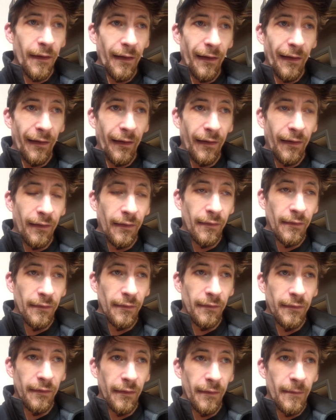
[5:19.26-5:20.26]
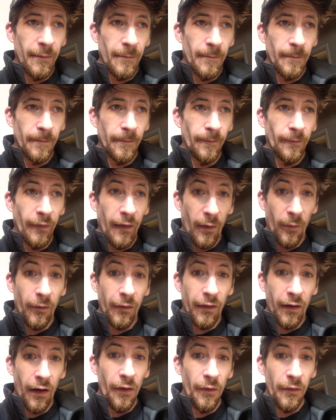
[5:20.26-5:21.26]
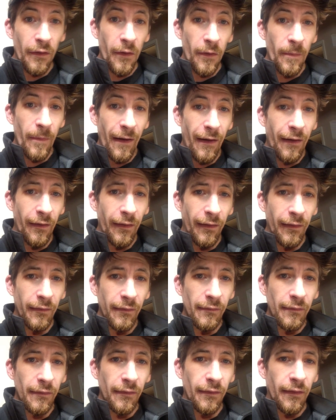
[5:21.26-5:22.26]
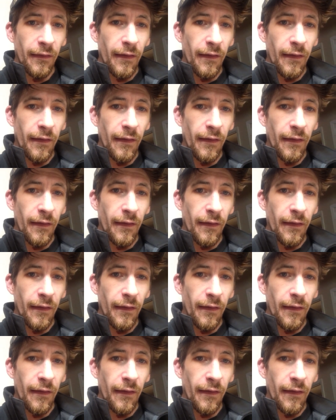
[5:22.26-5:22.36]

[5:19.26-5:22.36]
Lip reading: and they were Koyo bearings,